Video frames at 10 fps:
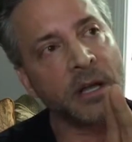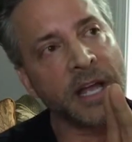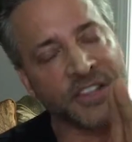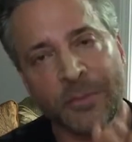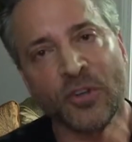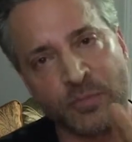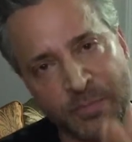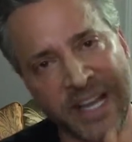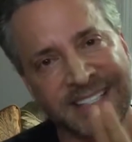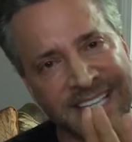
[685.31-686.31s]
at the
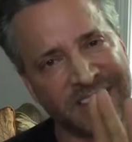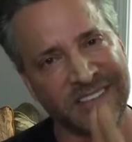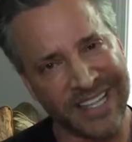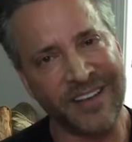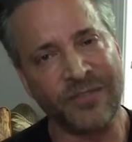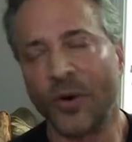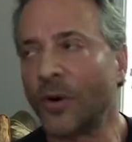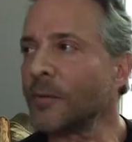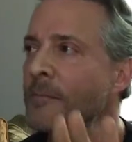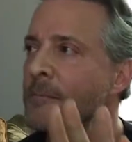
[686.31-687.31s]
most basic
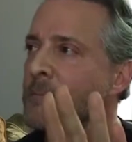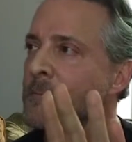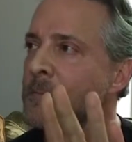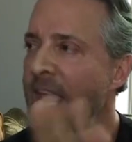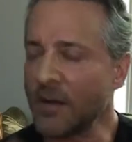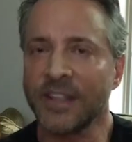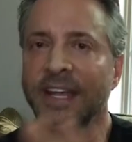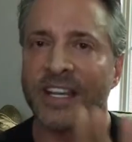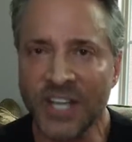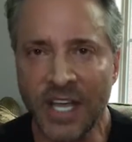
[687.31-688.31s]
level,
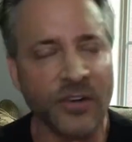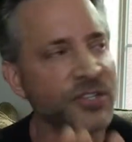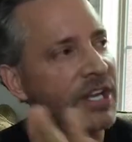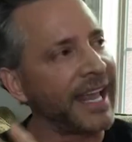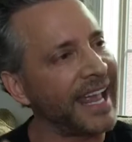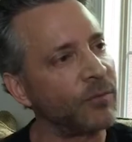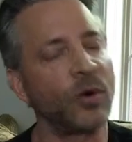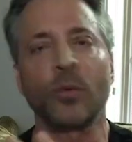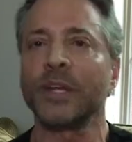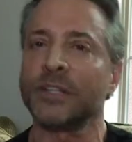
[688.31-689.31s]
everything is energy. And
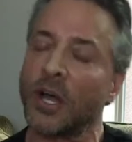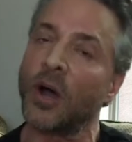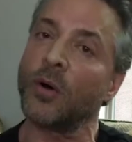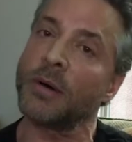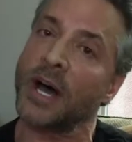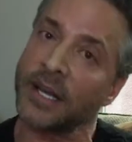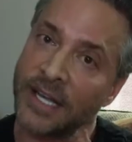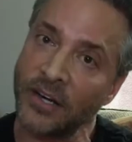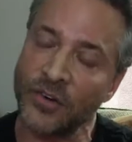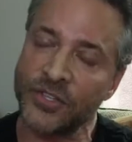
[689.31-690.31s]
what we know about
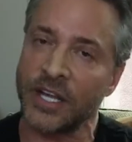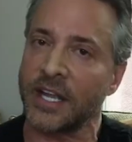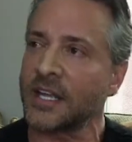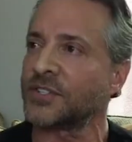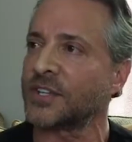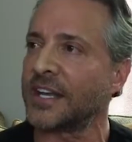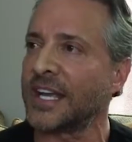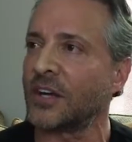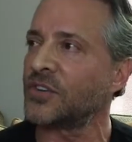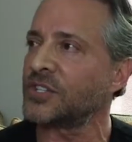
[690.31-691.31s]
energy is that
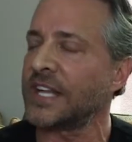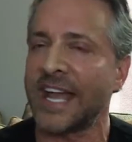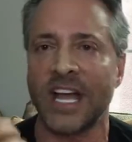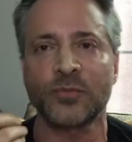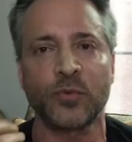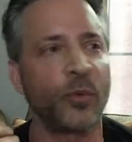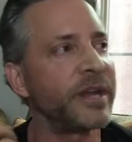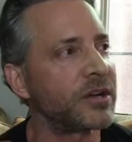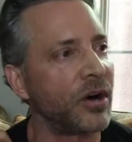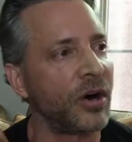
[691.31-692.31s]
energy has what
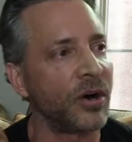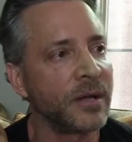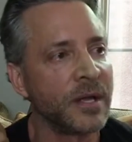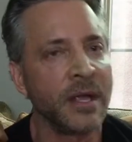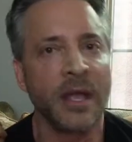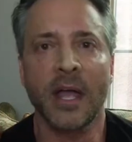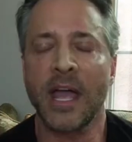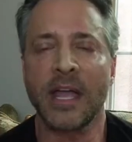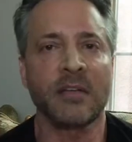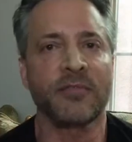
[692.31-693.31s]
we call
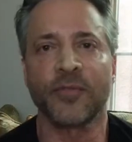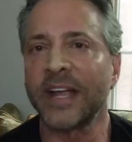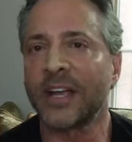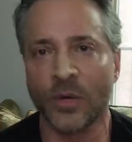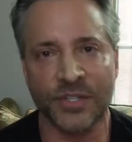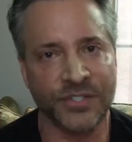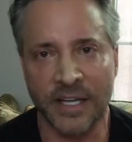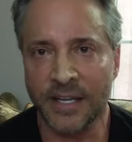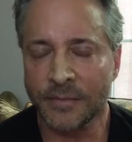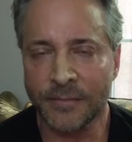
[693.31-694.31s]
a
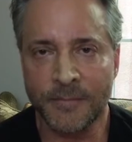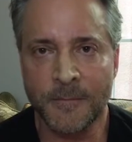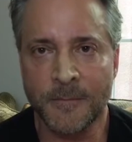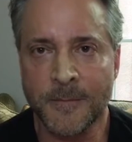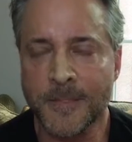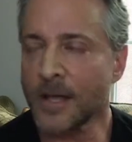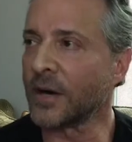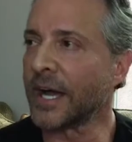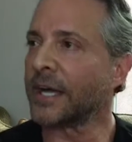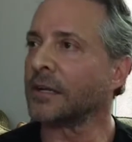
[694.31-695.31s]
frequency.
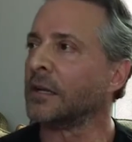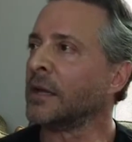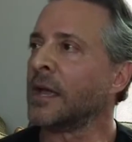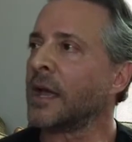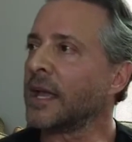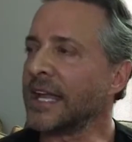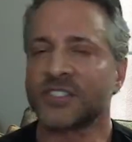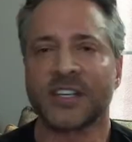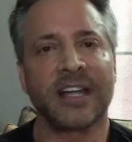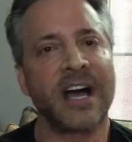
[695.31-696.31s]
All right?
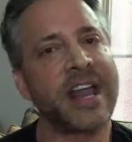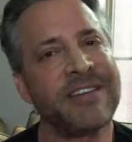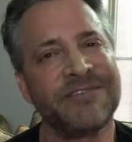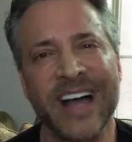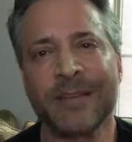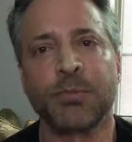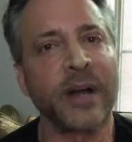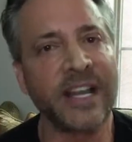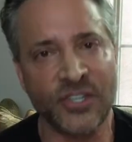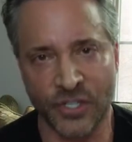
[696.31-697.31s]
It's got a
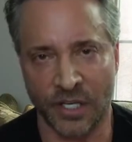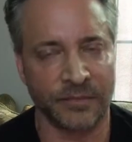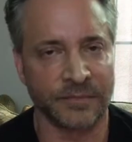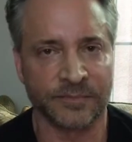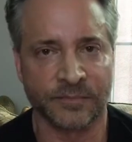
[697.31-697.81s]
vibration.